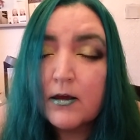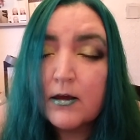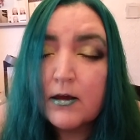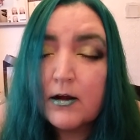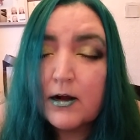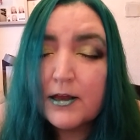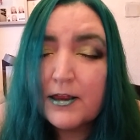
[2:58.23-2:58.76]

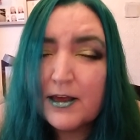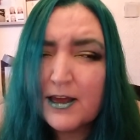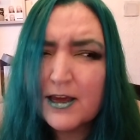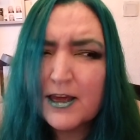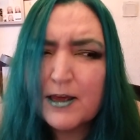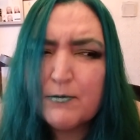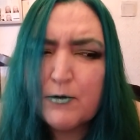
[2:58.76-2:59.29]
I think it
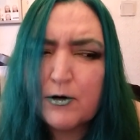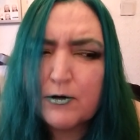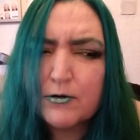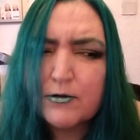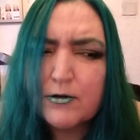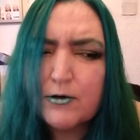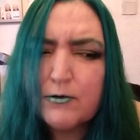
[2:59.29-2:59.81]
came with all its
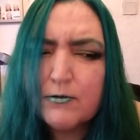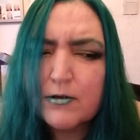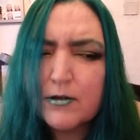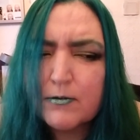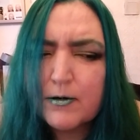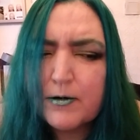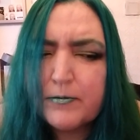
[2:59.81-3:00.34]
tools as
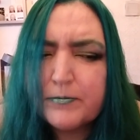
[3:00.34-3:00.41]
well.